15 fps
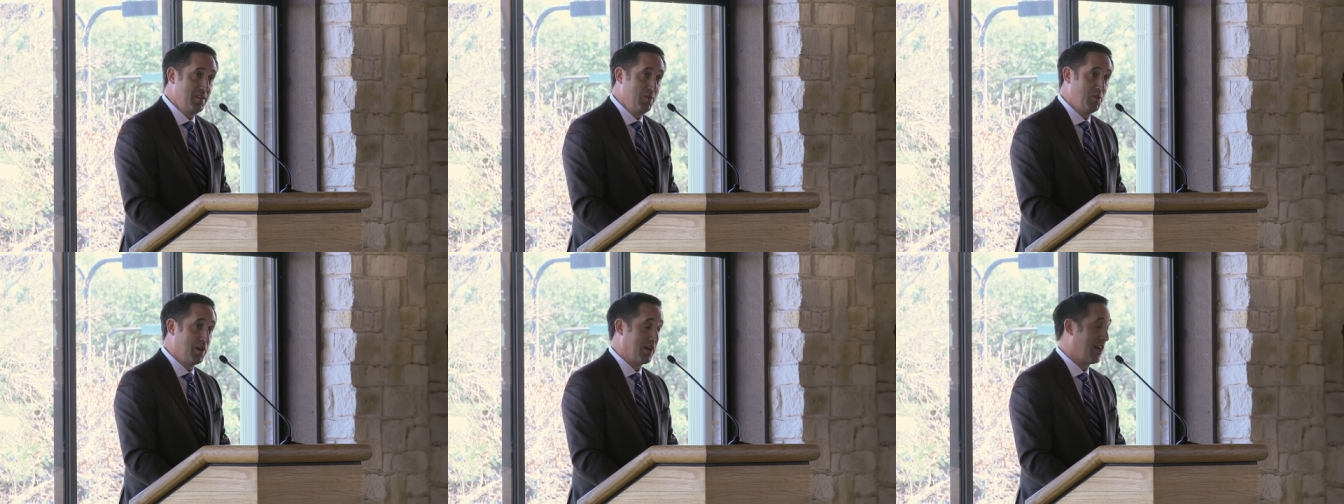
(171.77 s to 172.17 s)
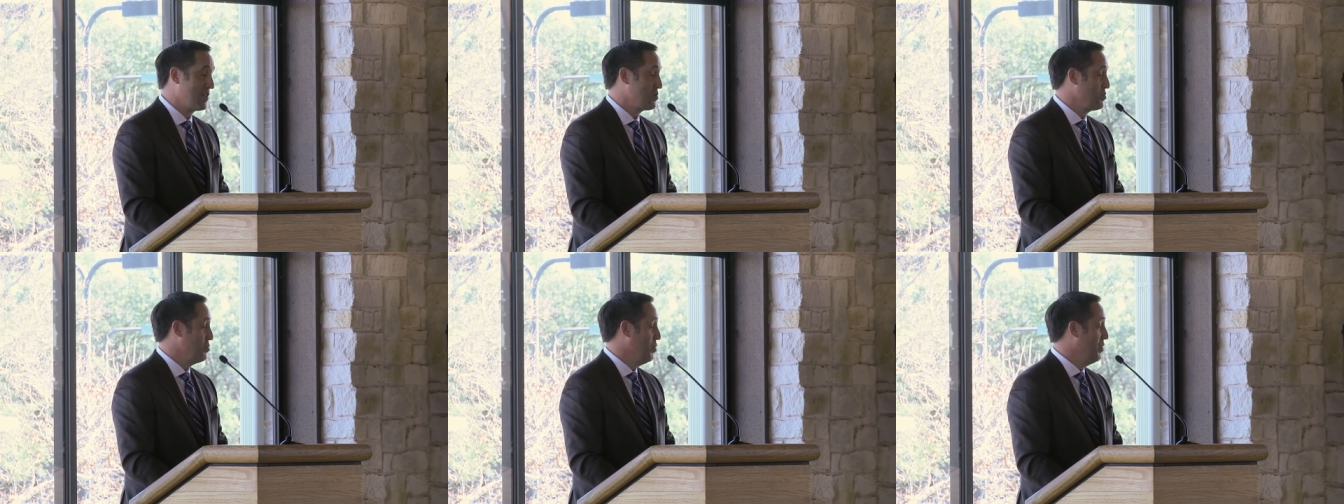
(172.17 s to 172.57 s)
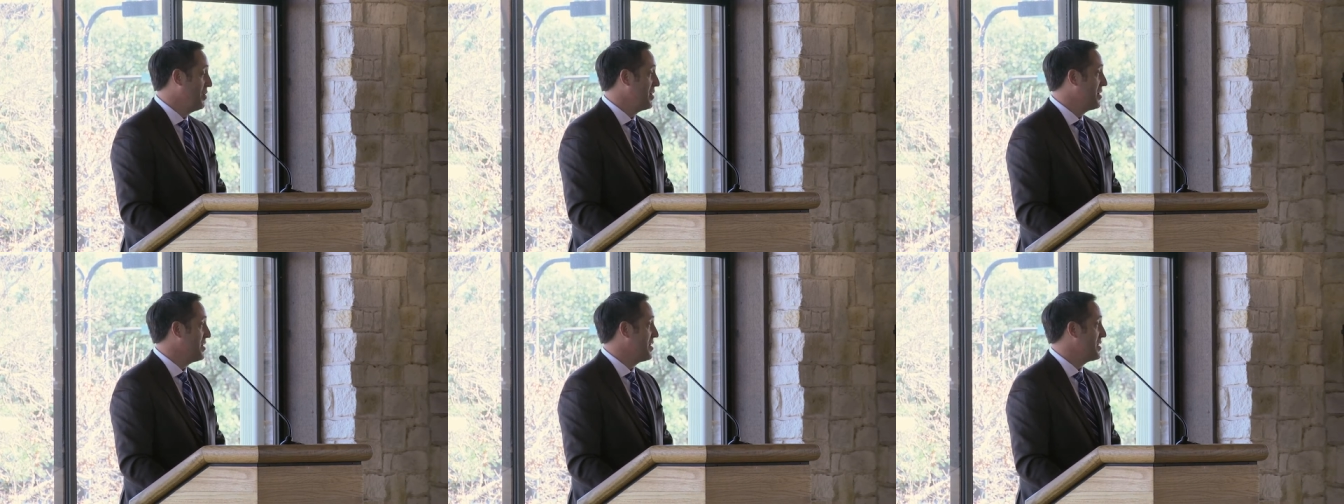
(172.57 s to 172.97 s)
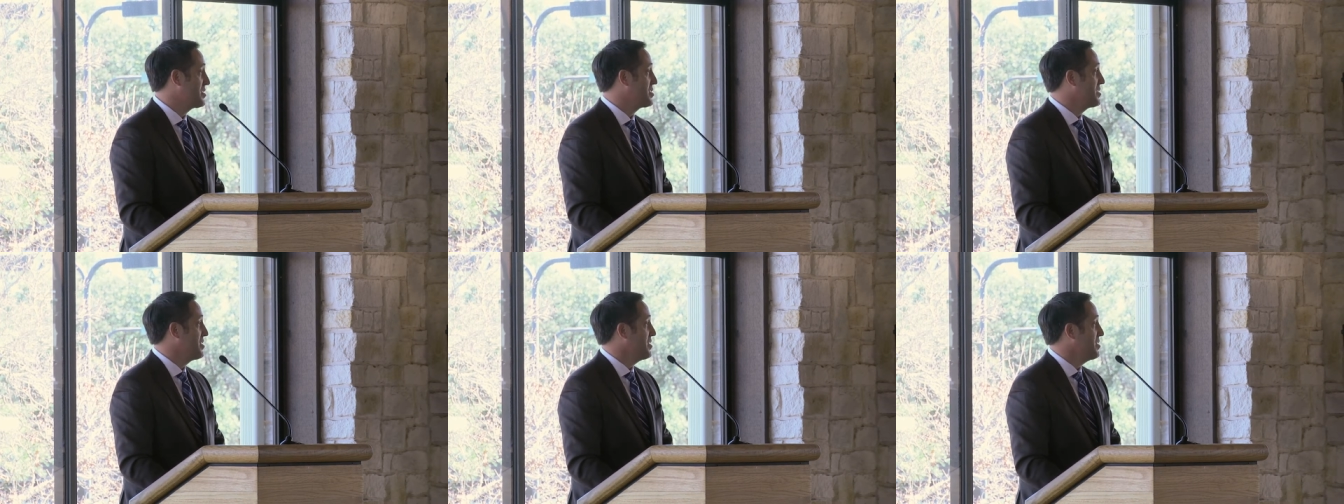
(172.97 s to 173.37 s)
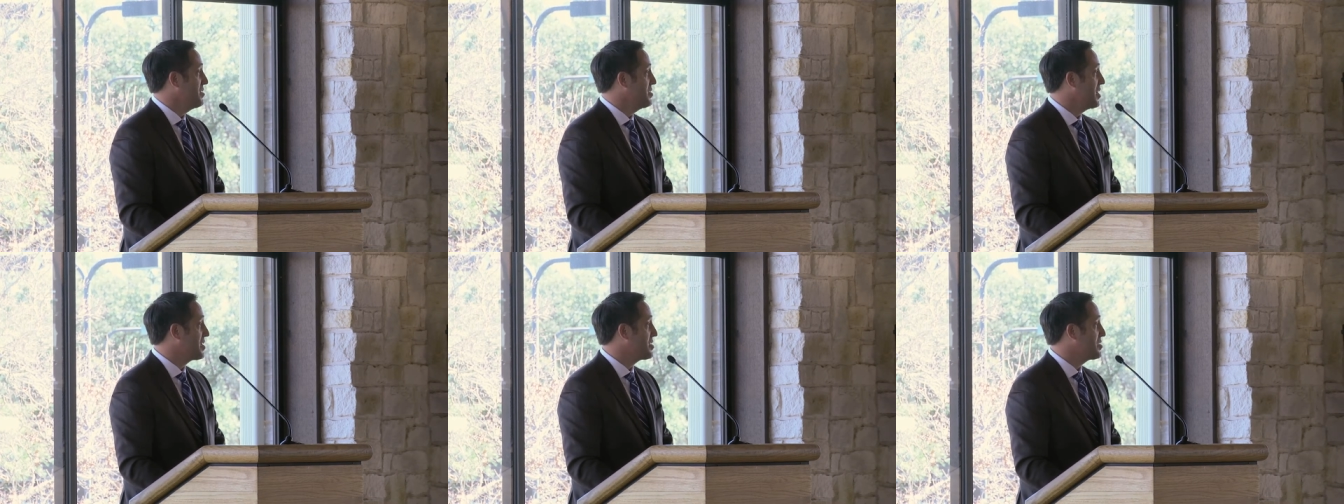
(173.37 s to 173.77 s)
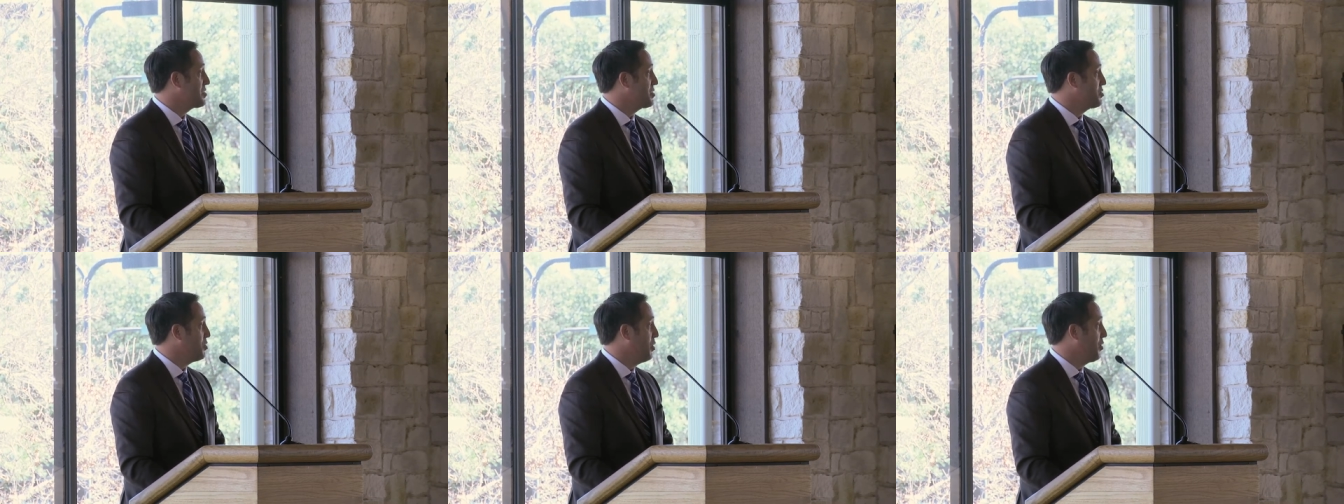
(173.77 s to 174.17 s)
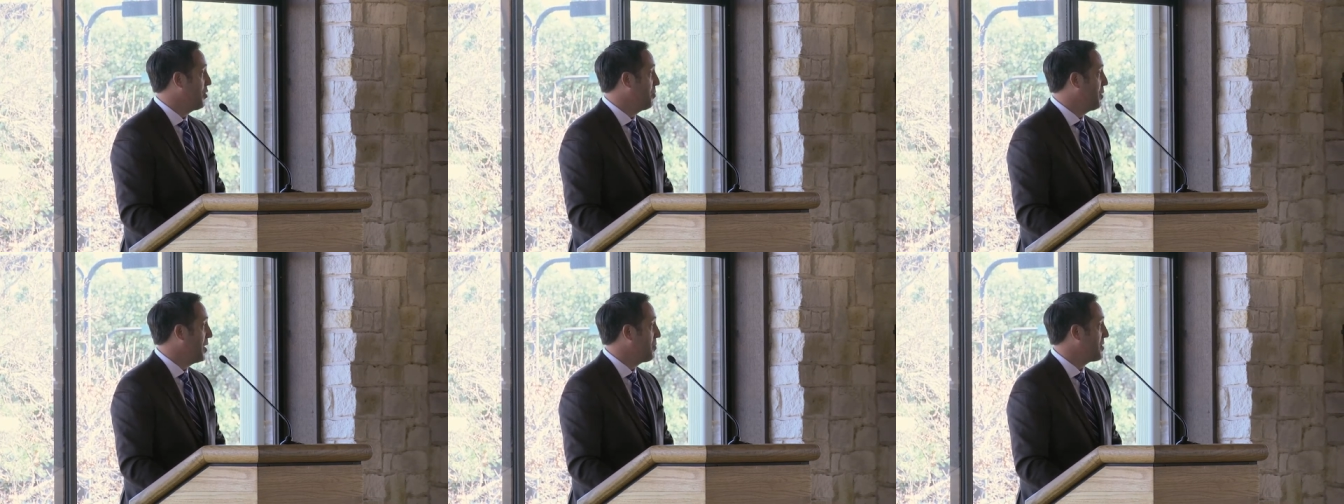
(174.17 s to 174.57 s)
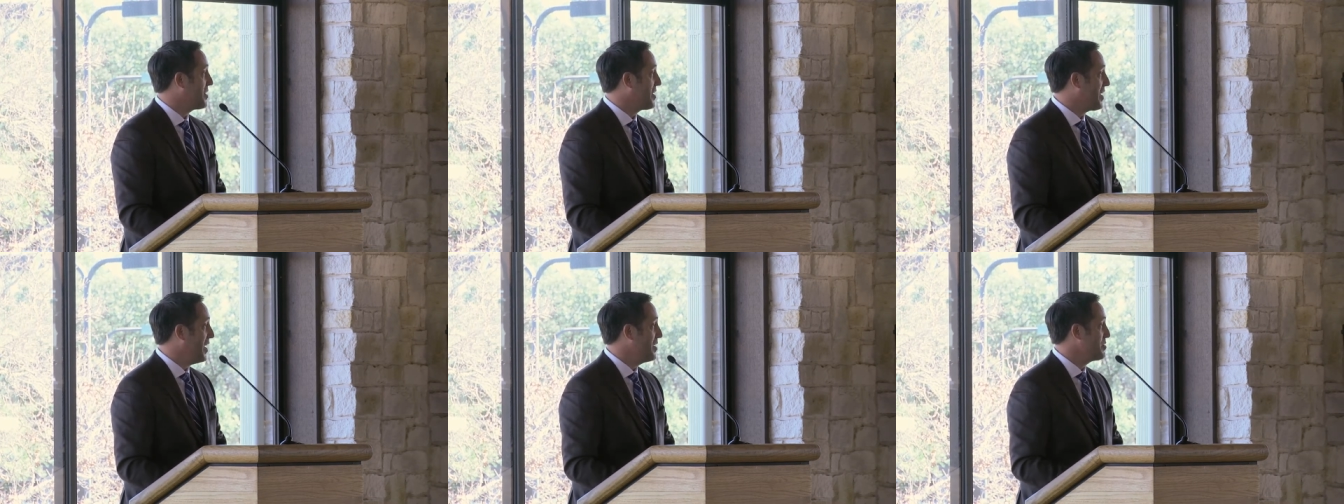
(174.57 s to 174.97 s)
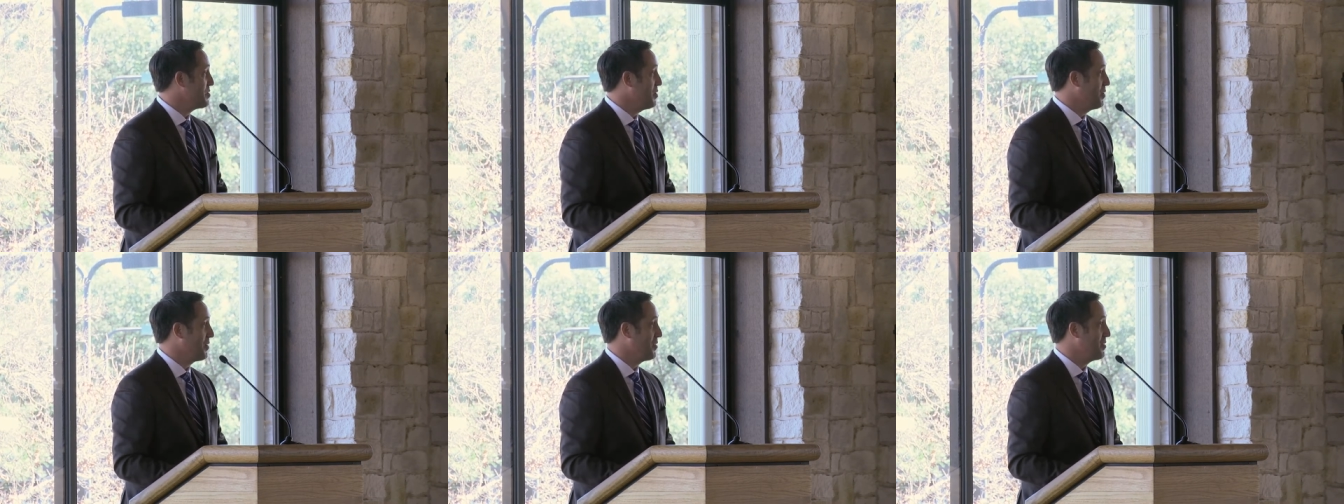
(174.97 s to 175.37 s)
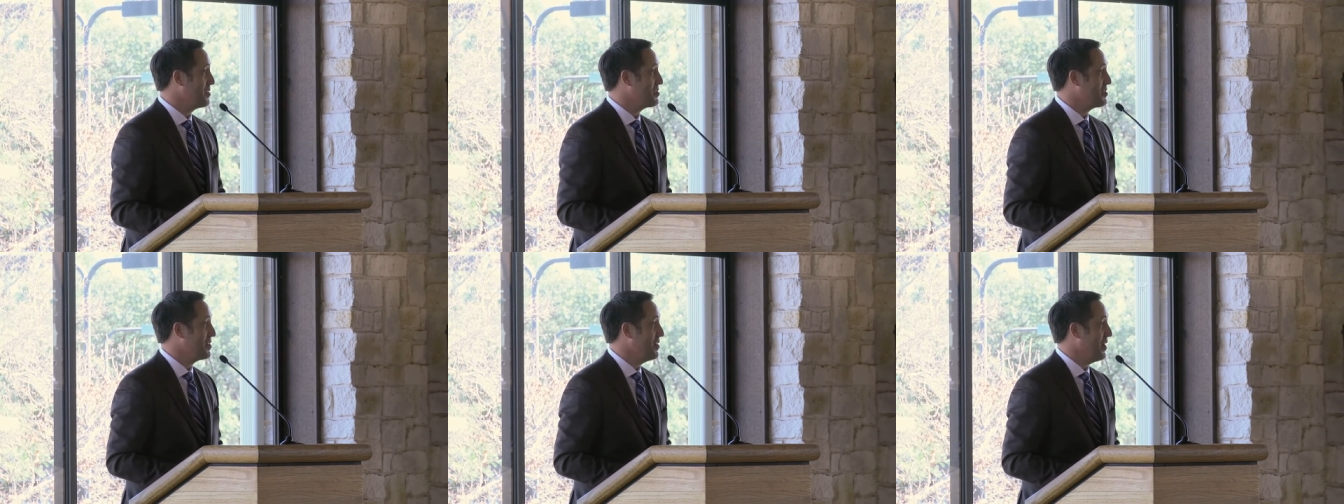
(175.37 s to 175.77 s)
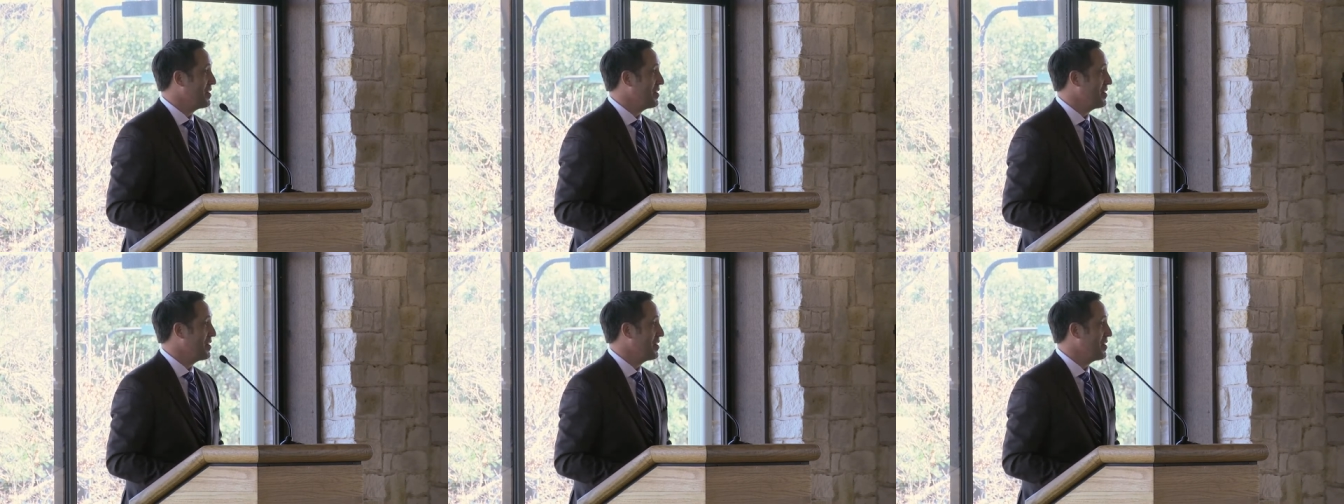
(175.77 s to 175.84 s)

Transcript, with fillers: When I got sworn in as Texas Controller of Public Accounts earlier this year,